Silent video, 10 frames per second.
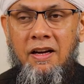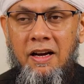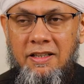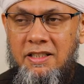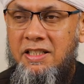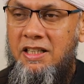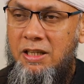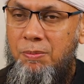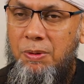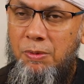As I said,
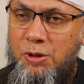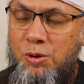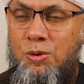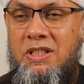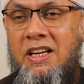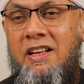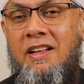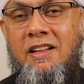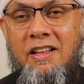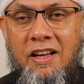some people do say
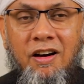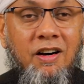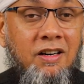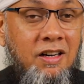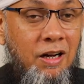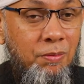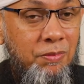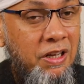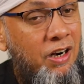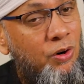that they are
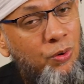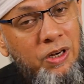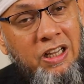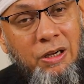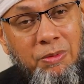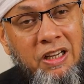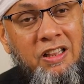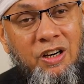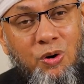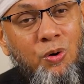only coming
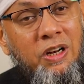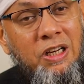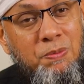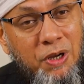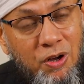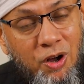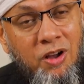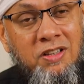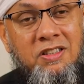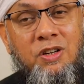in their old age
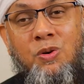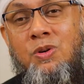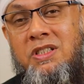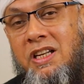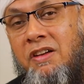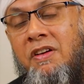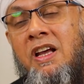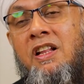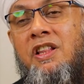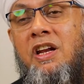because they don't save.
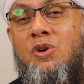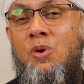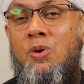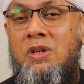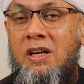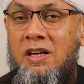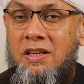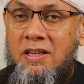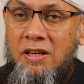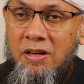They don't
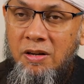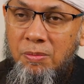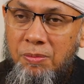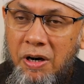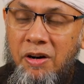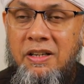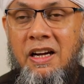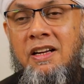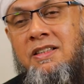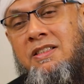
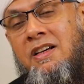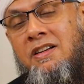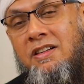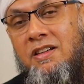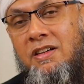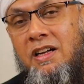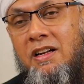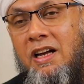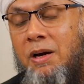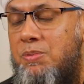prioritize that.
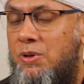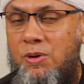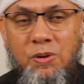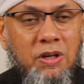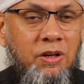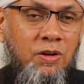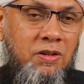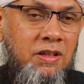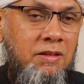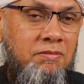Absolutely
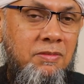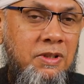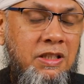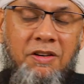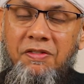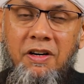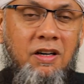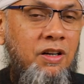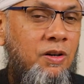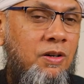not.
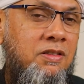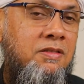Definitely not.